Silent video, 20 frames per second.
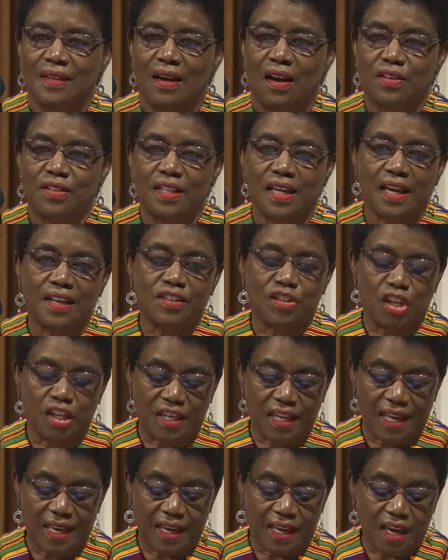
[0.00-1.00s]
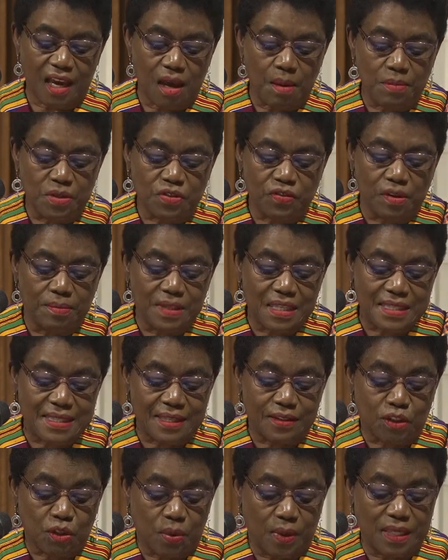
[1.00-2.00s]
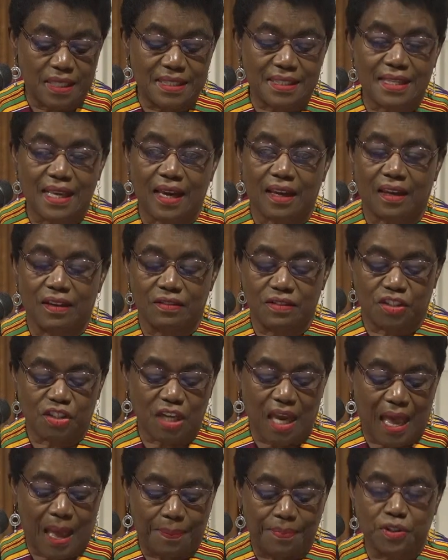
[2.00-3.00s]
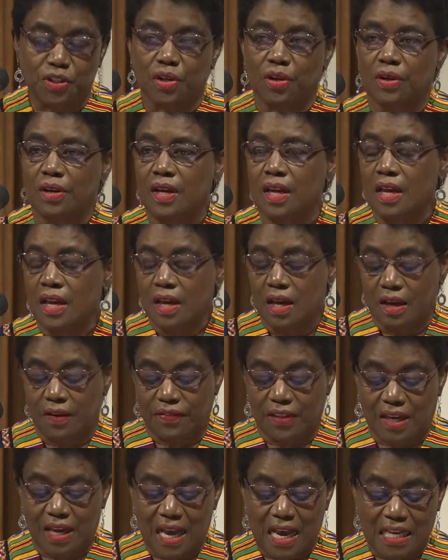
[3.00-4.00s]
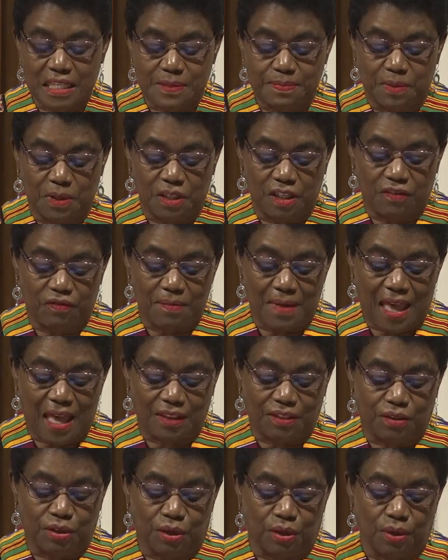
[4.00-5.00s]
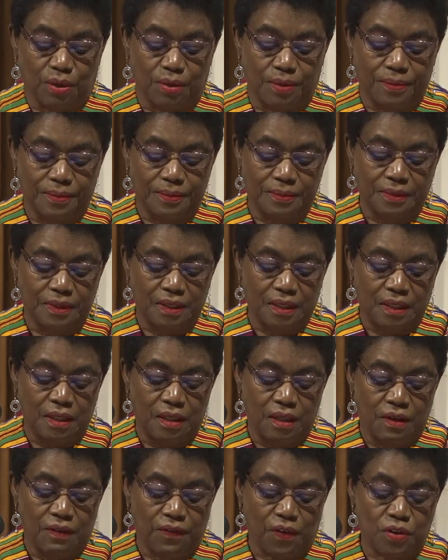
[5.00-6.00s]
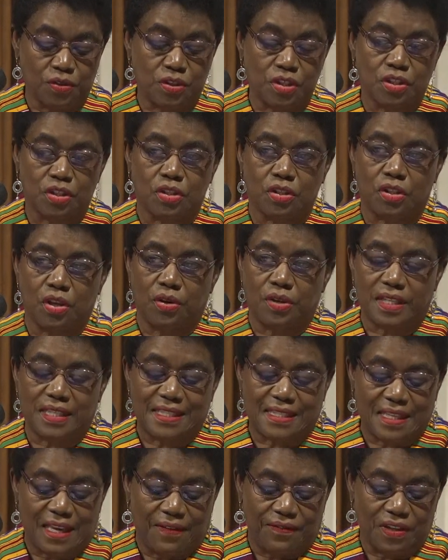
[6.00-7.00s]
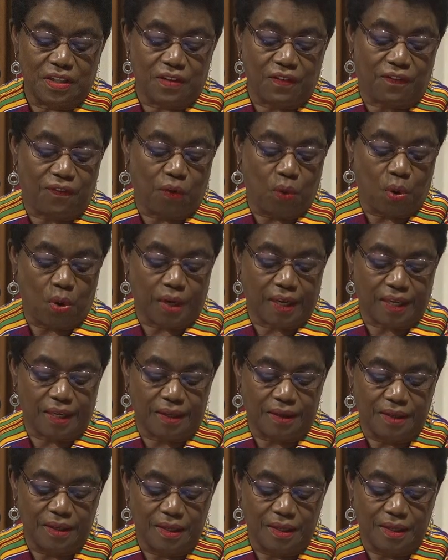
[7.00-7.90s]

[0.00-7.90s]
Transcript: Our text today comes from the 22nd chapter of the Gospel of Matthew, verses 37 to 40.